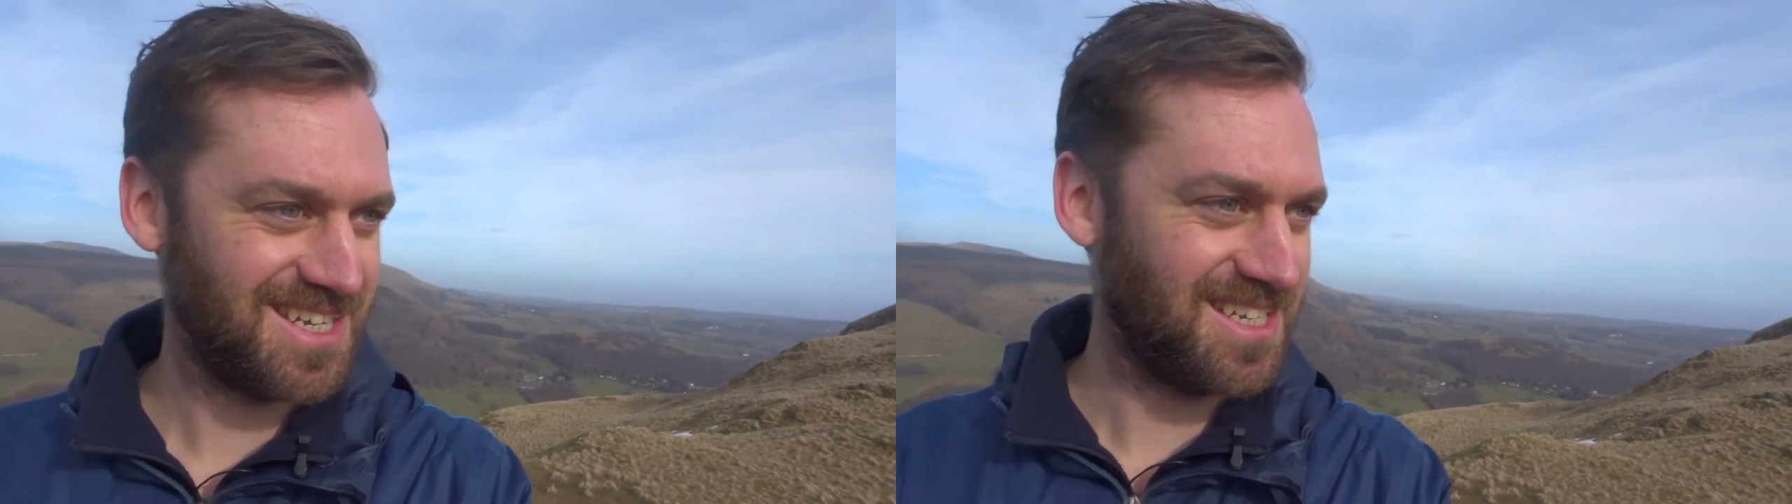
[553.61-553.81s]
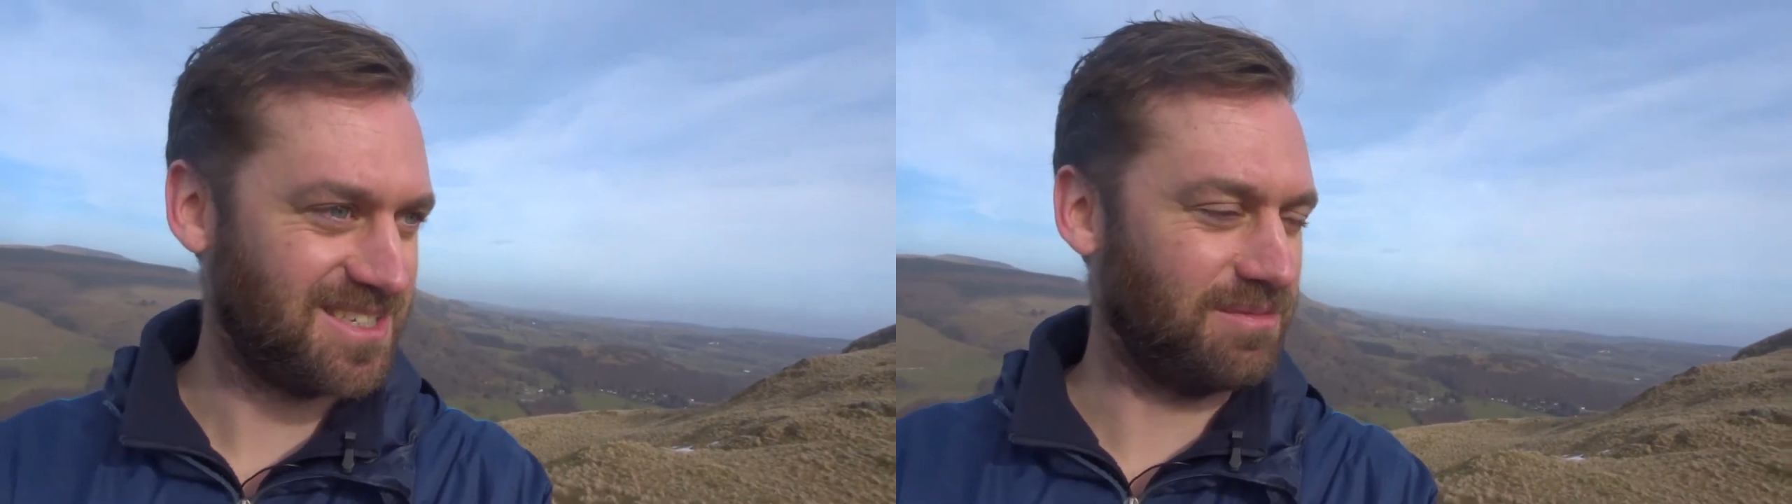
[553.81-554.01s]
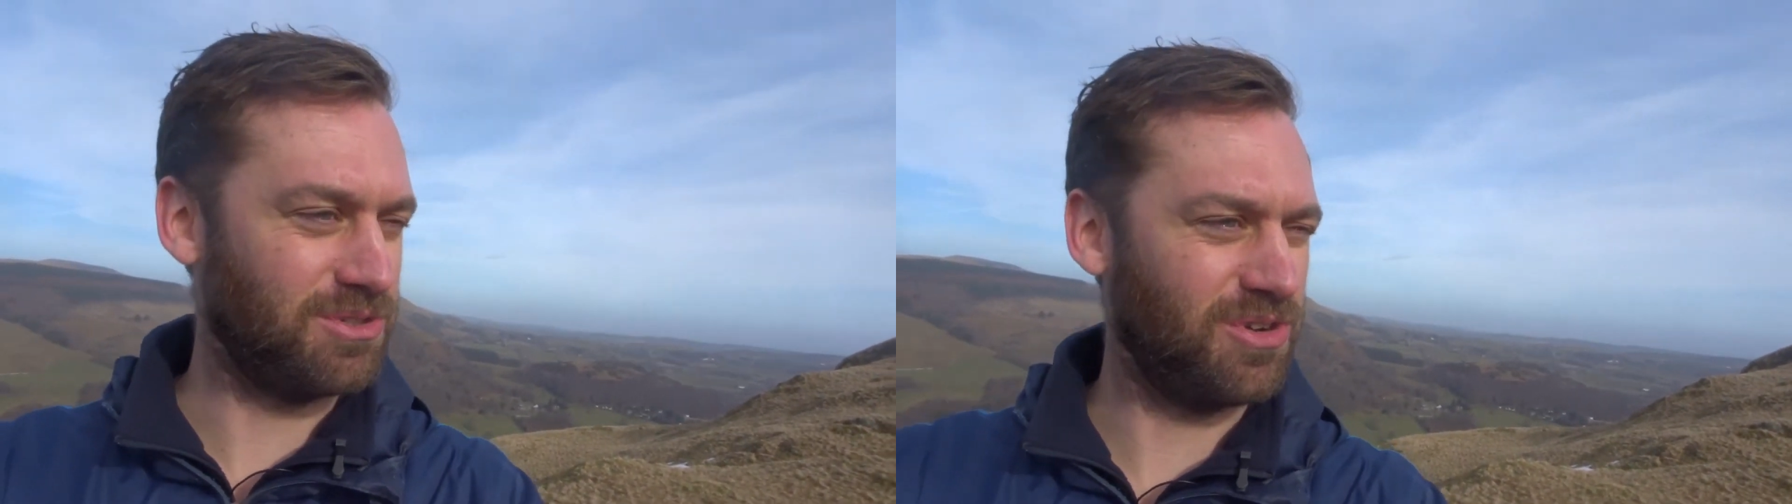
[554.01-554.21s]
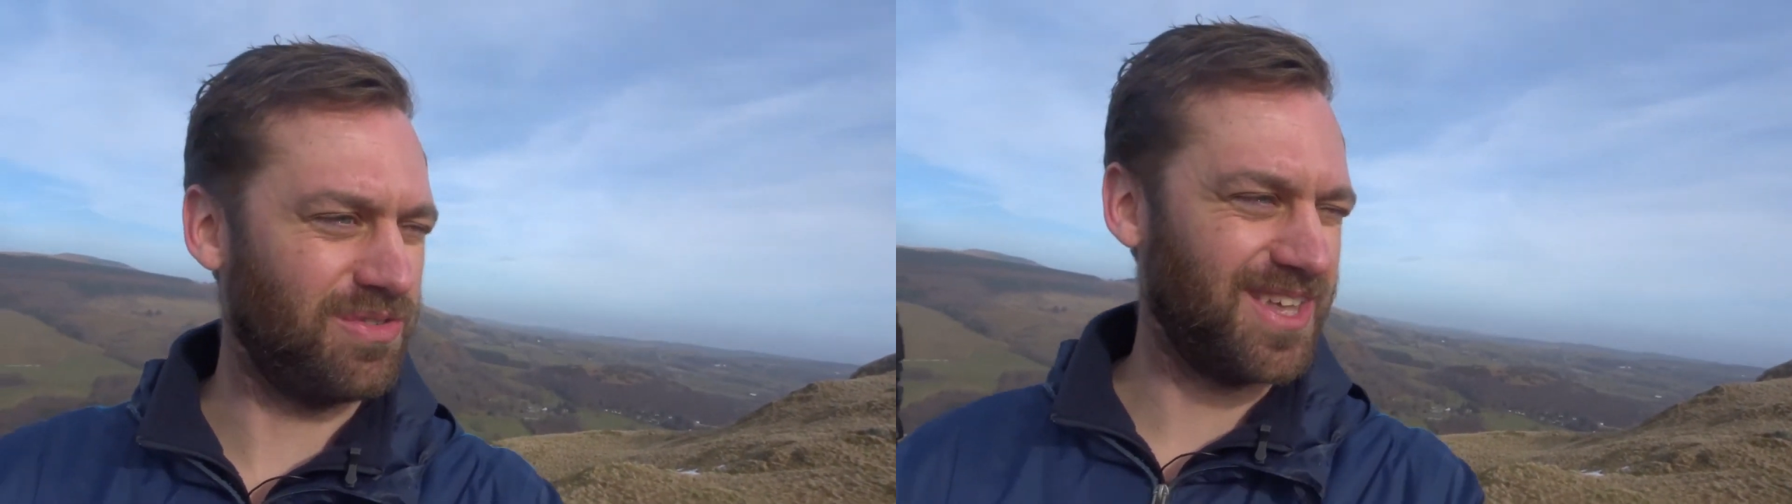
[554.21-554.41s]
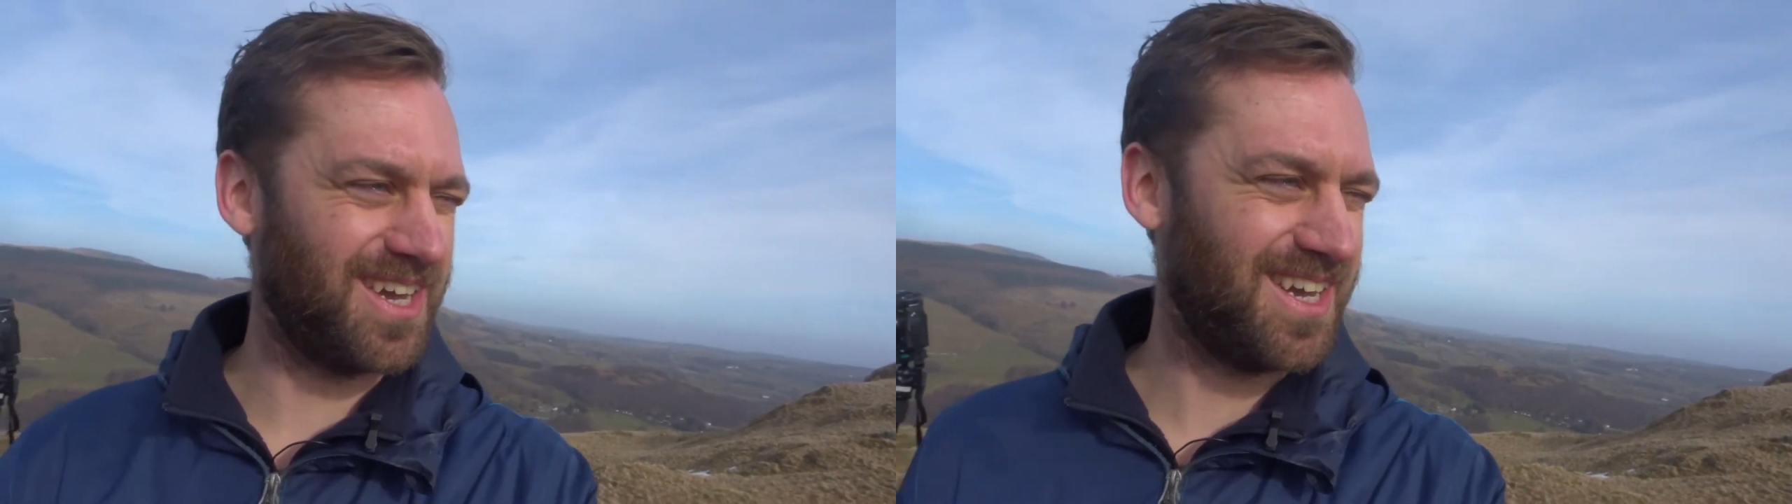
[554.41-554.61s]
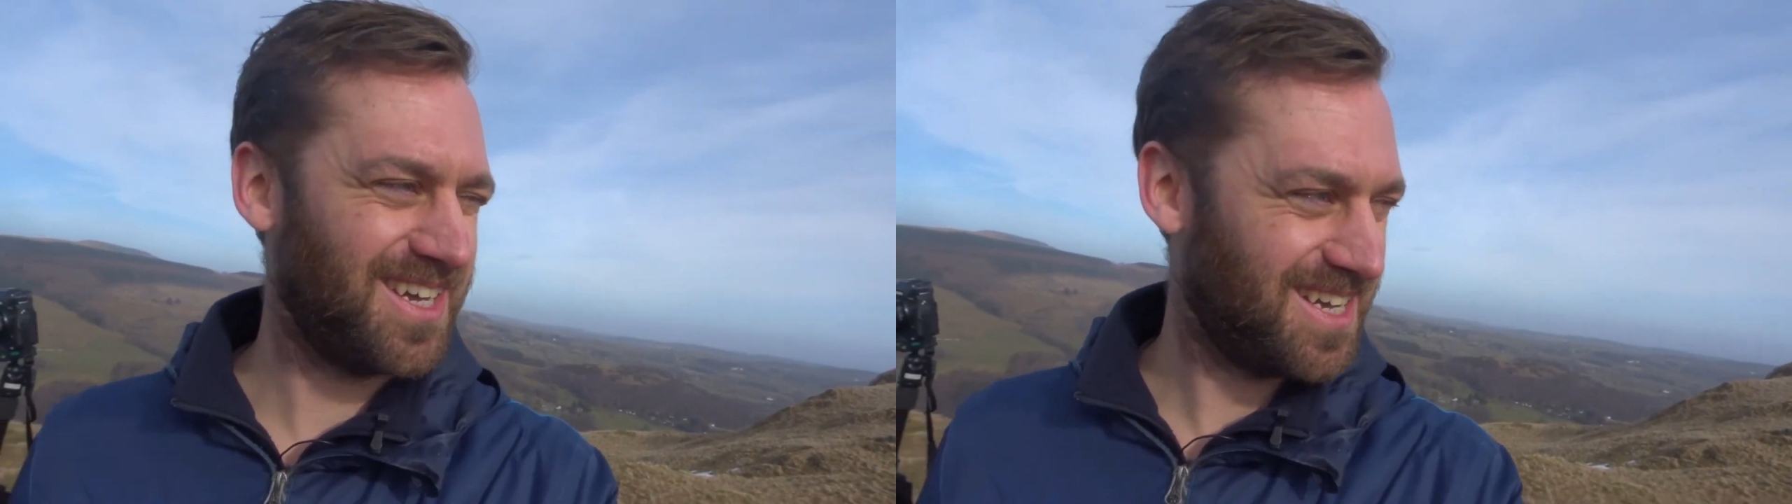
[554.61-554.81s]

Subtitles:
see what's over there,